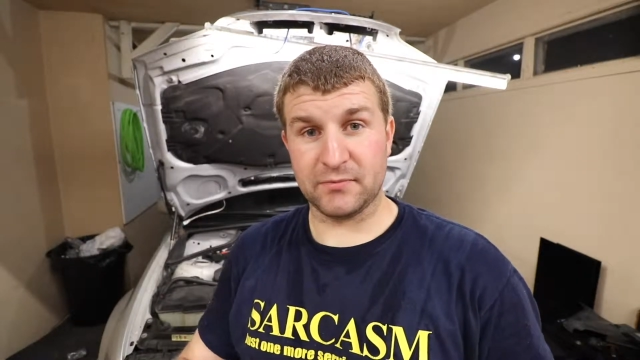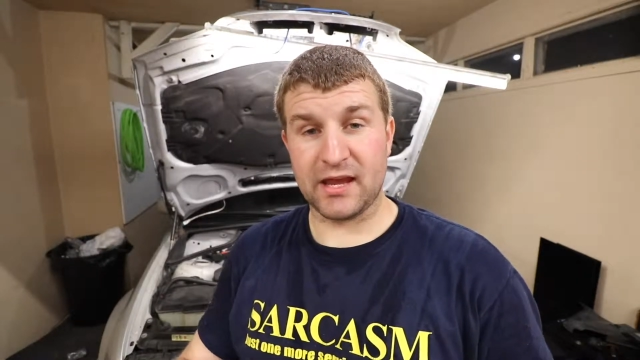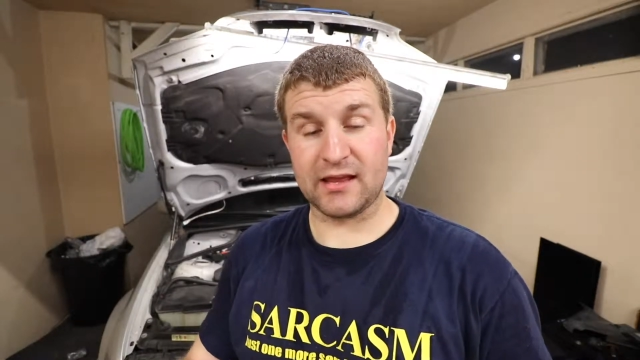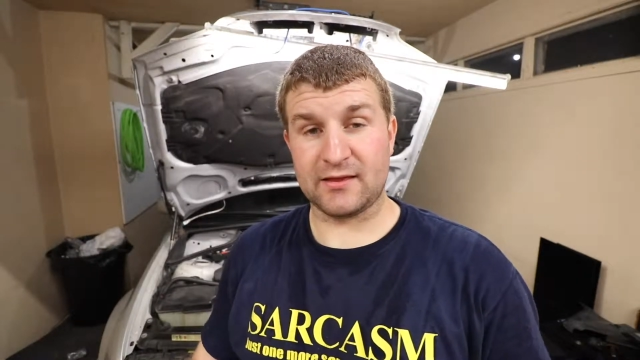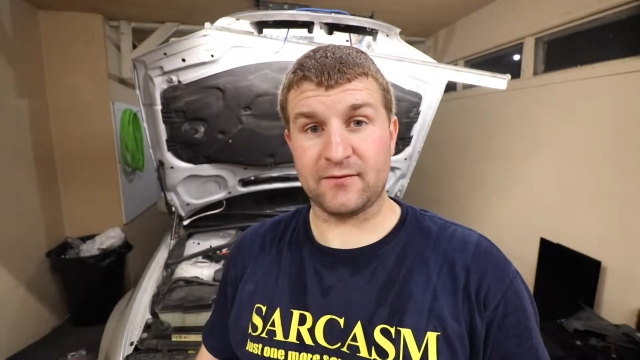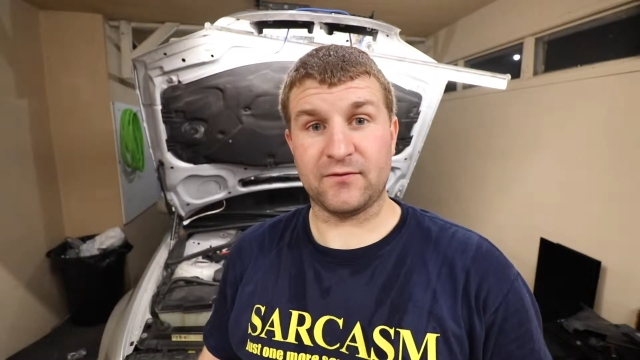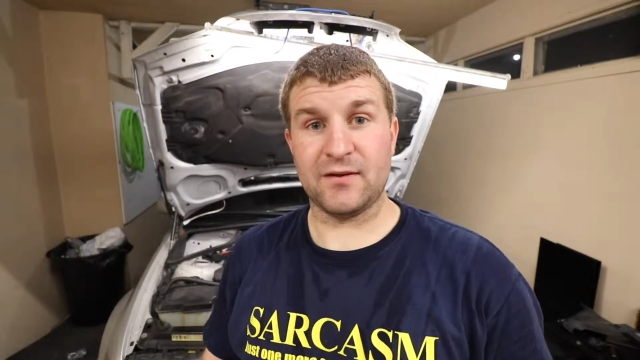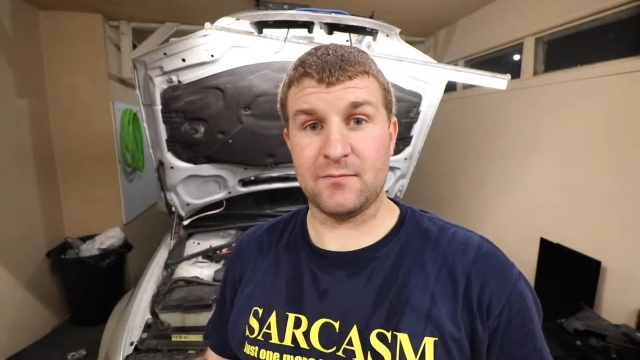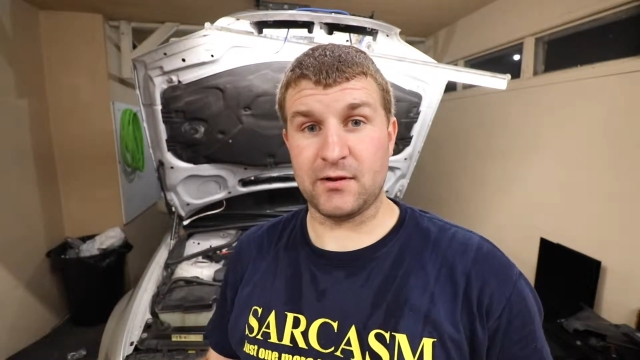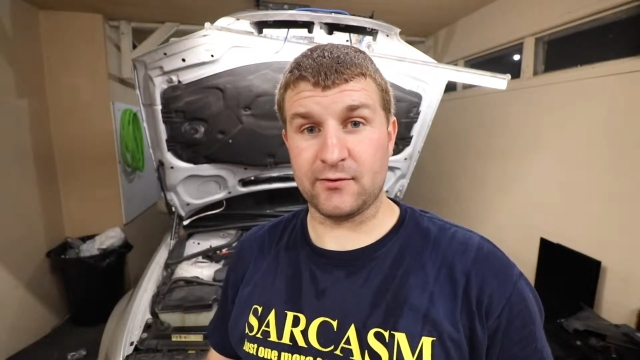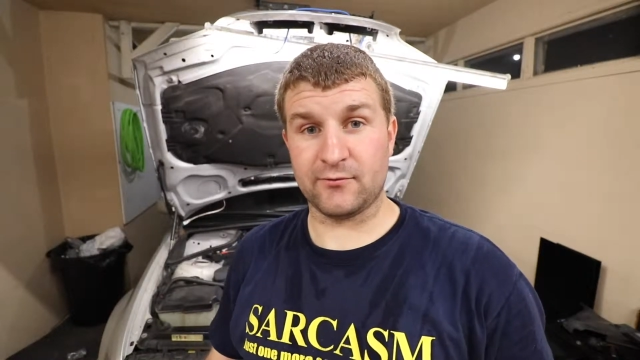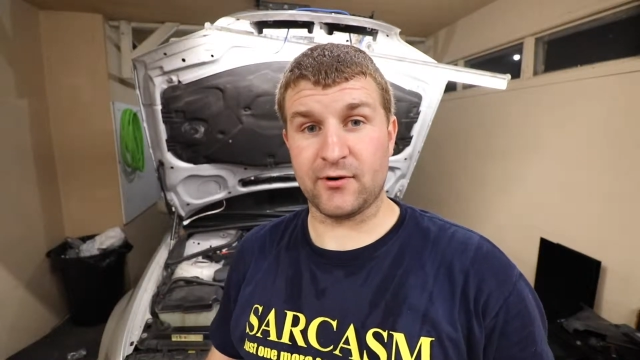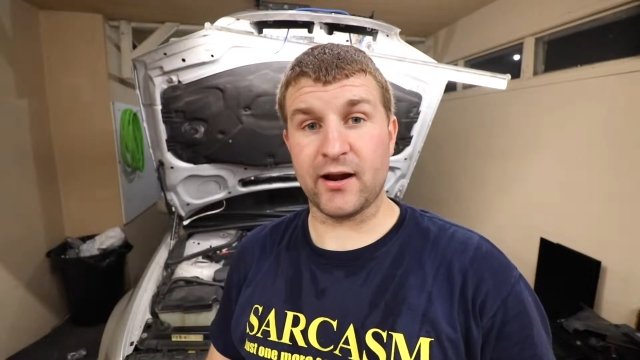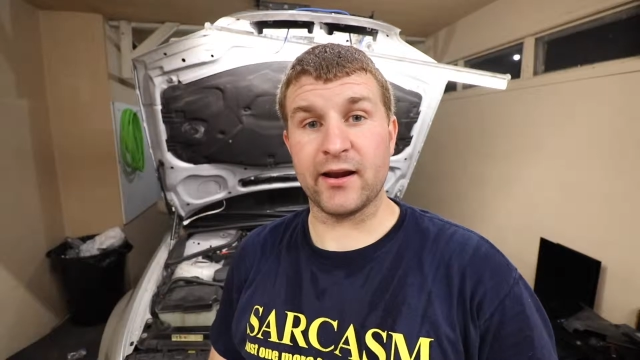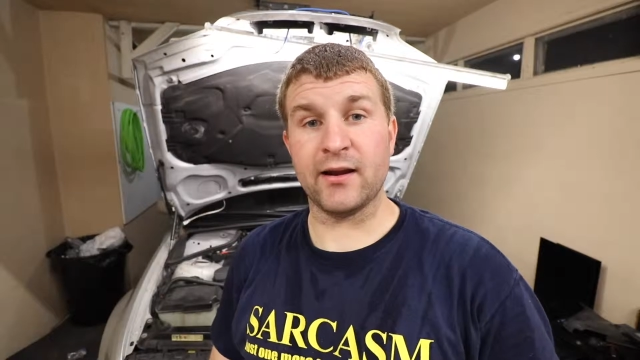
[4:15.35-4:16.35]
get the
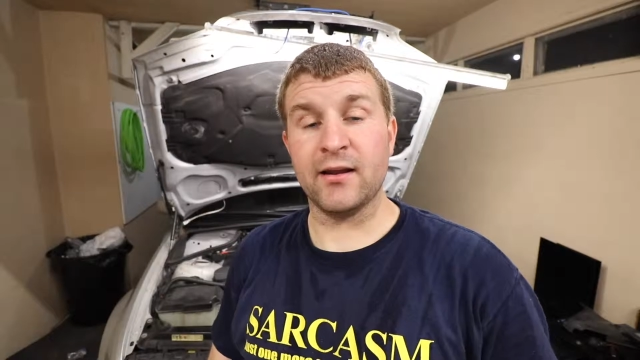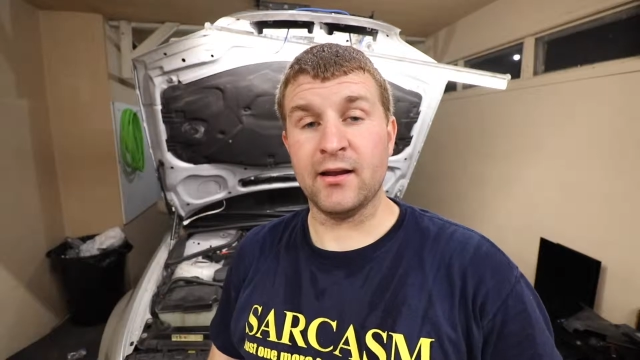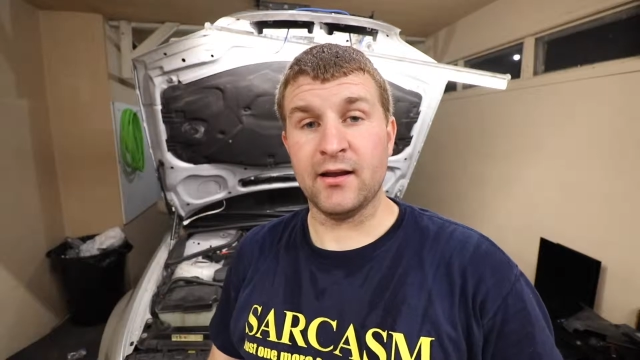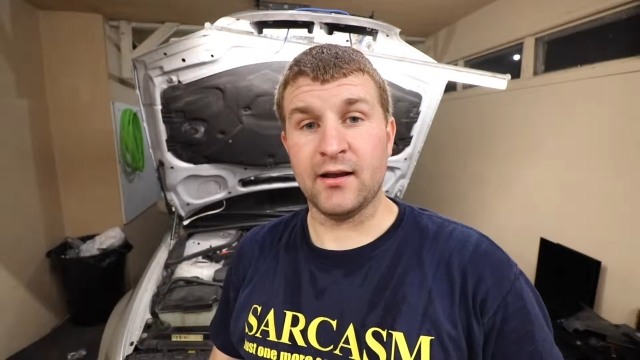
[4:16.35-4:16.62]
fitment right.